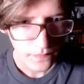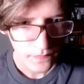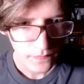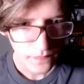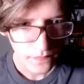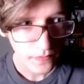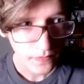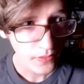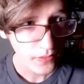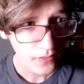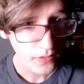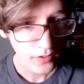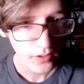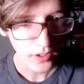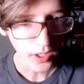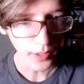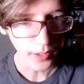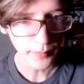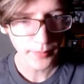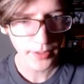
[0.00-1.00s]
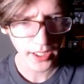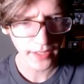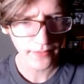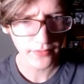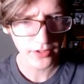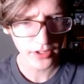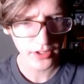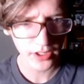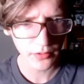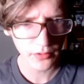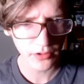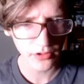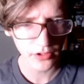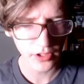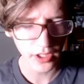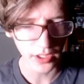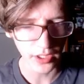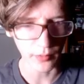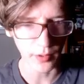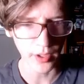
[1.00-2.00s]
was probably some other dialogue there or
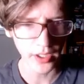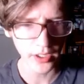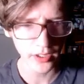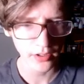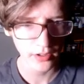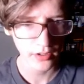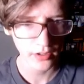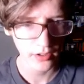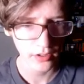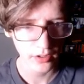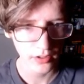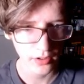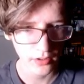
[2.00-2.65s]
something. Or